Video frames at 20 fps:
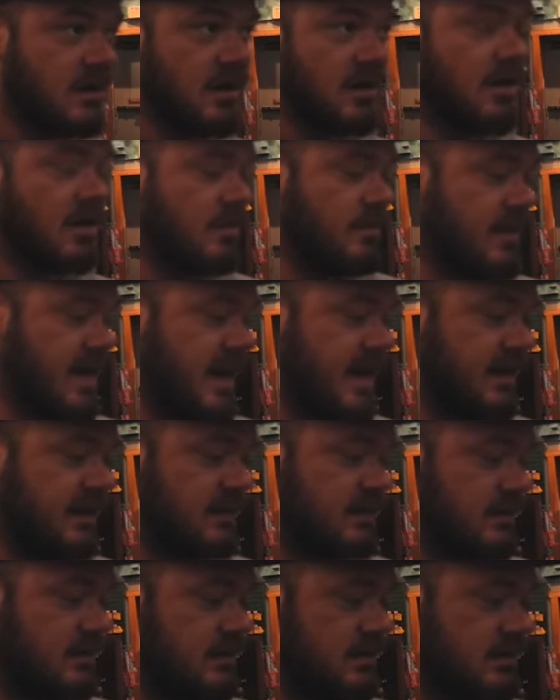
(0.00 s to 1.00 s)
Oh, man.
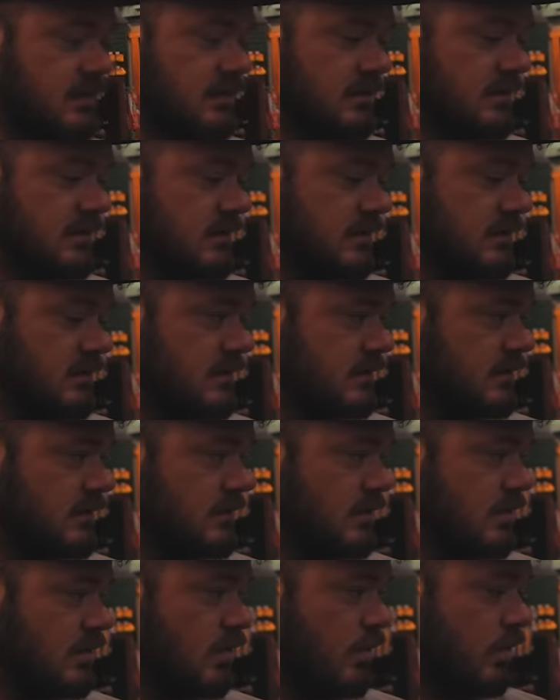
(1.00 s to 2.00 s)

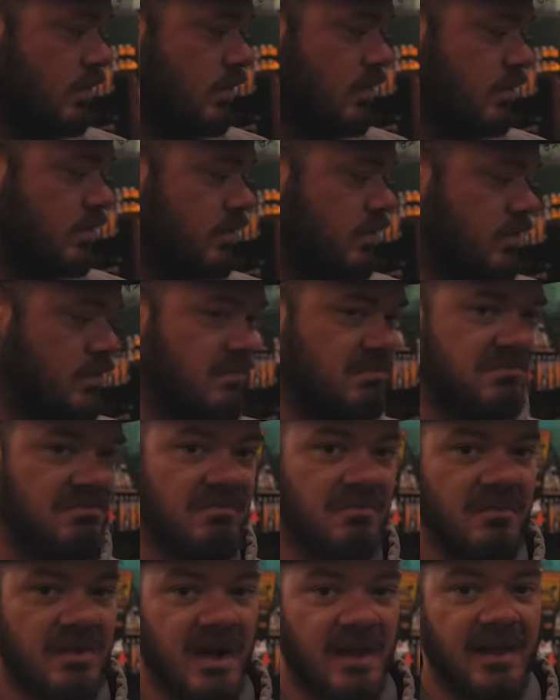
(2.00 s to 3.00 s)
Oh,
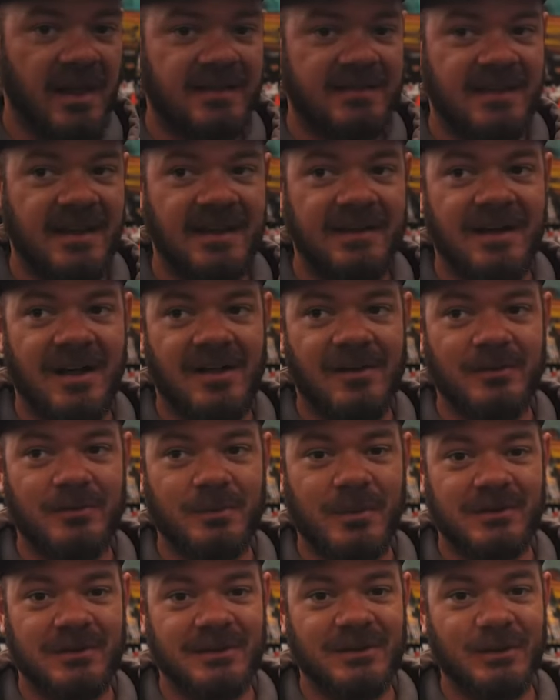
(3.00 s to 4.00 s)
we got like ten dollars
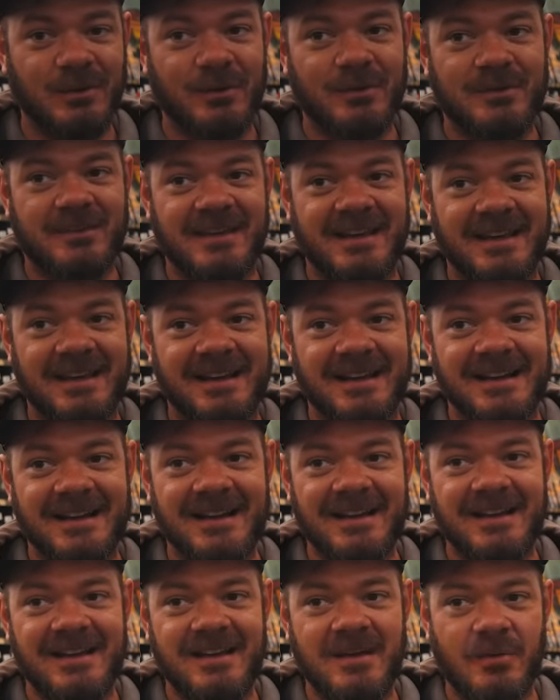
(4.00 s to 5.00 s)
worth of lures to get.
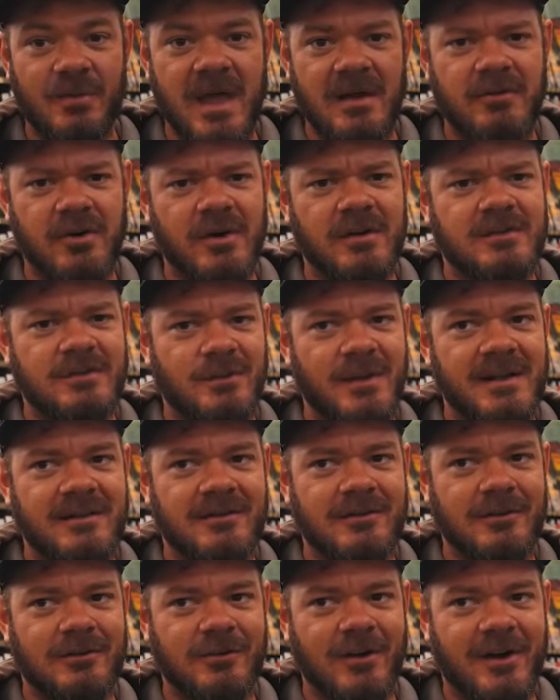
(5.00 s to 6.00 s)
We have hooks and weights
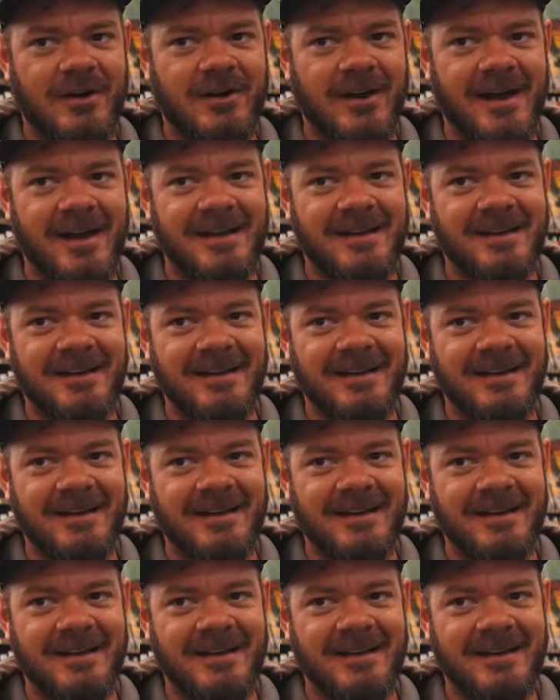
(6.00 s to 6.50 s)
in the truck, right?